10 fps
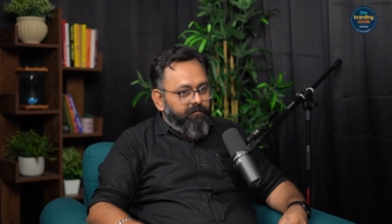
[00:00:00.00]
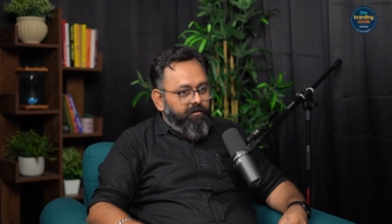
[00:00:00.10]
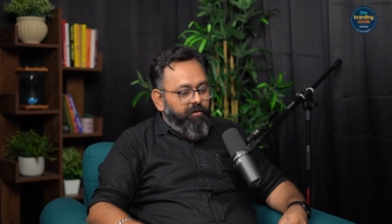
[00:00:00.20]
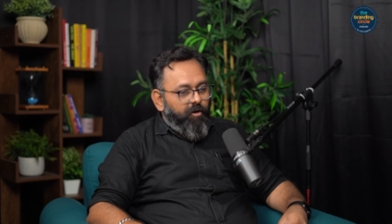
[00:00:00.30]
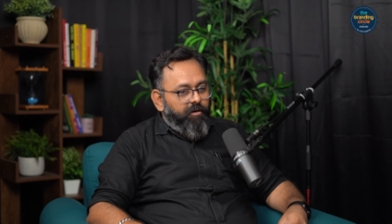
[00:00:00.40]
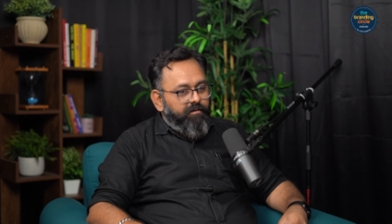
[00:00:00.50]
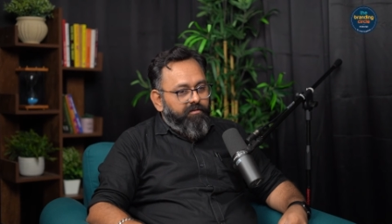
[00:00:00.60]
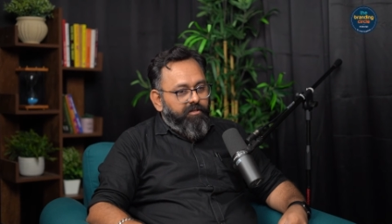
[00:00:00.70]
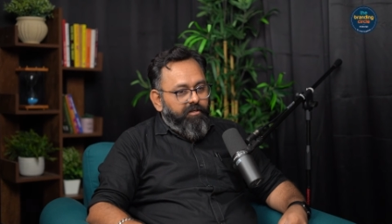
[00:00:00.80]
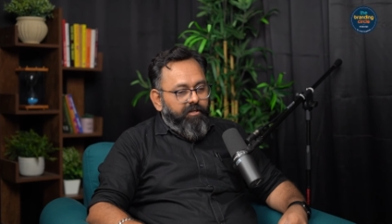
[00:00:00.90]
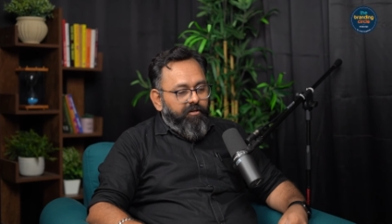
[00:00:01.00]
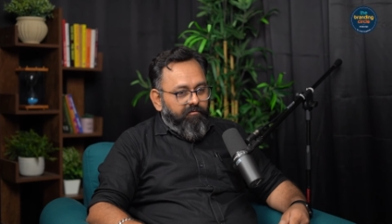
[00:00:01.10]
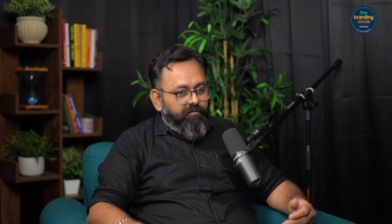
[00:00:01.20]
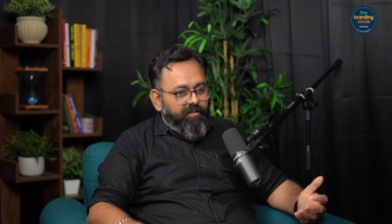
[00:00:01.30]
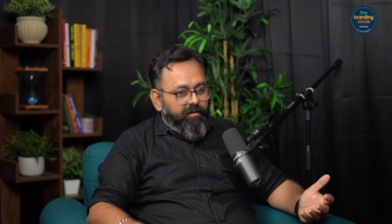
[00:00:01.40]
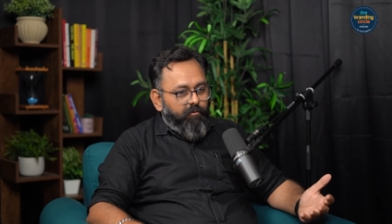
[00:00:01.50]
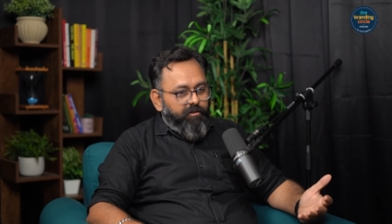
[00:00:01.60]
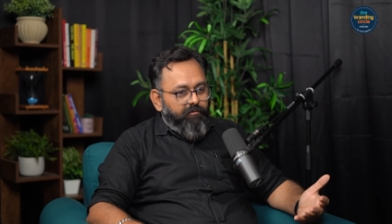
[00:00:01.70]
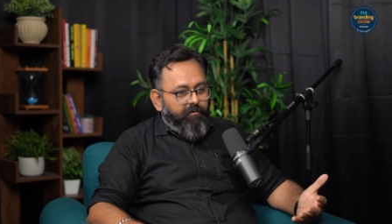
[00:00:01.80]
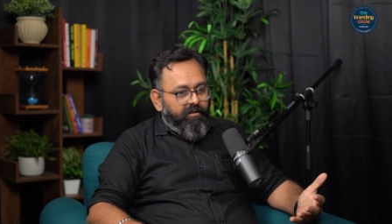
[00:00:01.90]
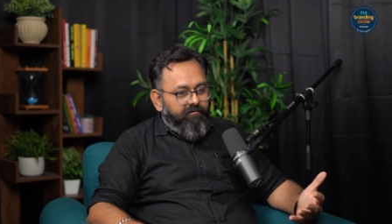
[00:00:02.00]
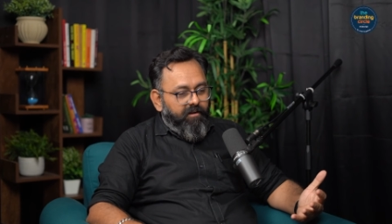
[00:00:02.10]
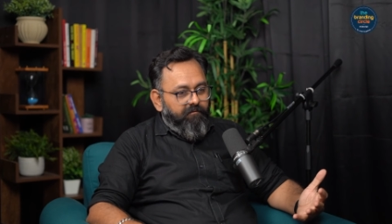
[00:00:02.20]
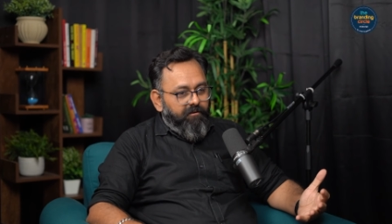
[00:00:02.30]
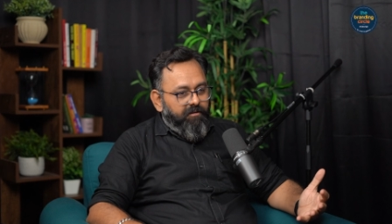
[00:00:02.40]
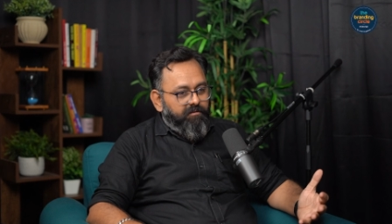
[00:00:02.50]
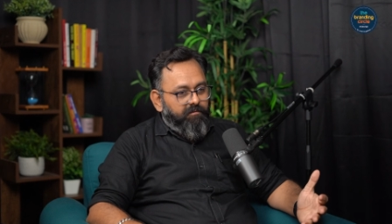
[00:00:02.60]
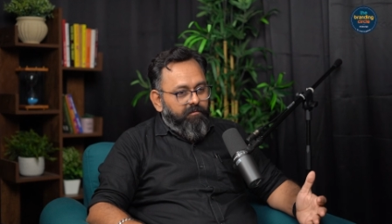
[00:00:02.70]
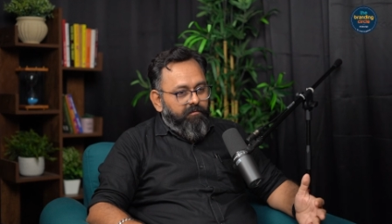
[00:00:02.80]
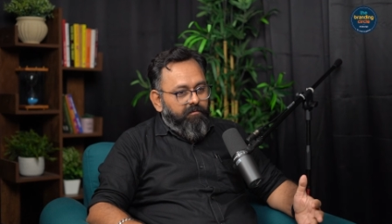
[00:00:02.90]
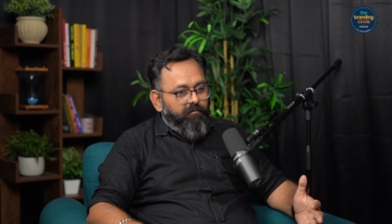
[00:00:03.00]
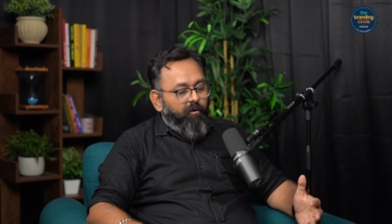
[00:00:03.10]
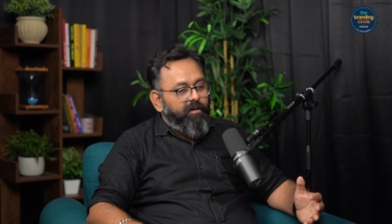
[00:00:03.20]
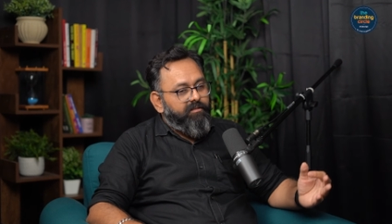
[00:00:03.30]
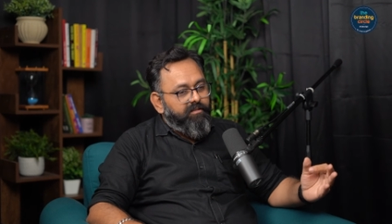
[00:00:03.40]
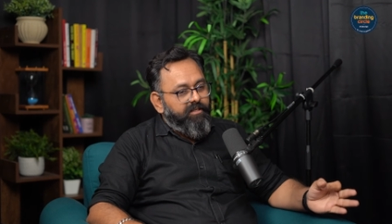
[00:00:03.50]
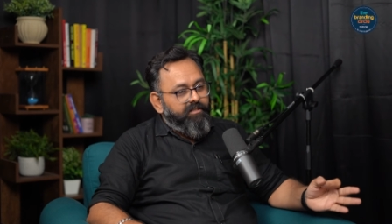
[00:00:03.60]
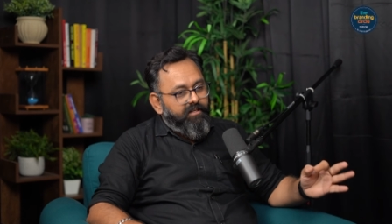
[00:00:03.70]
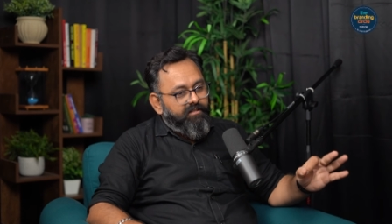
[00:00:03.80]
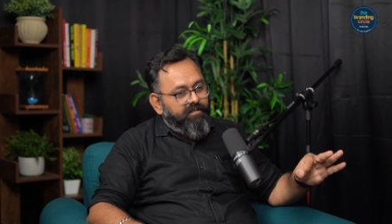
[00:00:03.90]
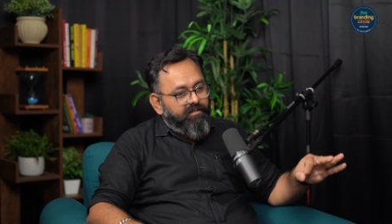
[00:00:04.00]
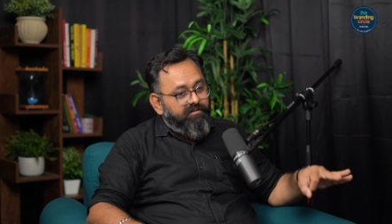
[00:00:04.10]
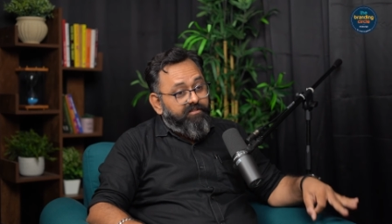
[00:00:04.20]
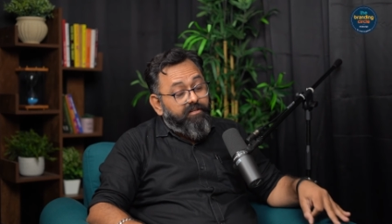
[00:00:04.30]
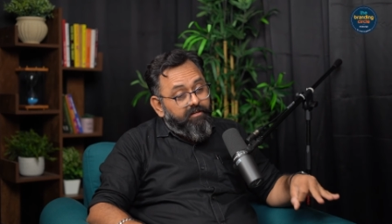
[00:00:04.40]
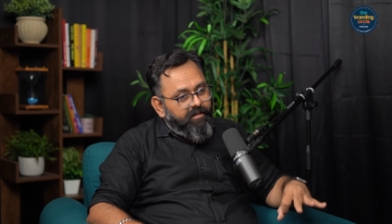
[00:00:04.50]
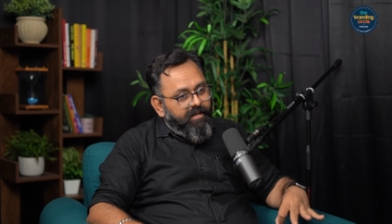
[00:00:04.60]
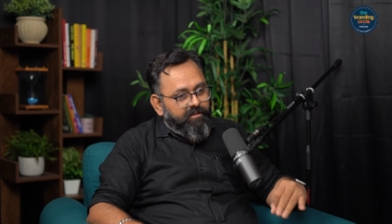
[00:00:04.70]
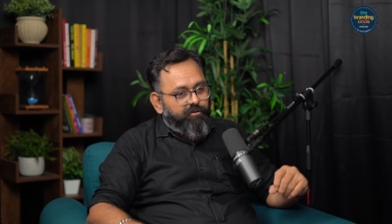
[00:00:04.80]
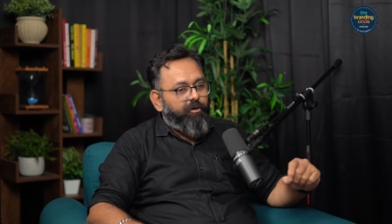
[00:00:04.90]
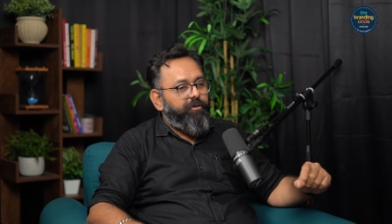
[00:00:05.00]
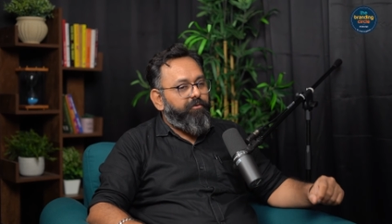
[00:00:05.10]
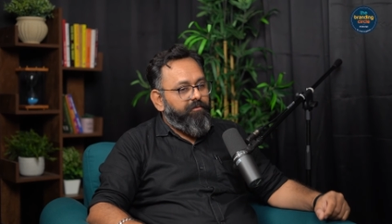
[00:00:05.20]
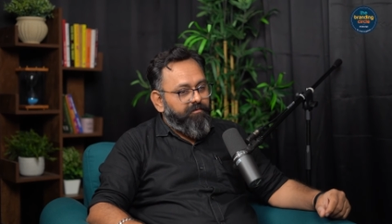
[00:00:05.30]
Your journey of, I think, more than 25 years, what three things this journey has taught you?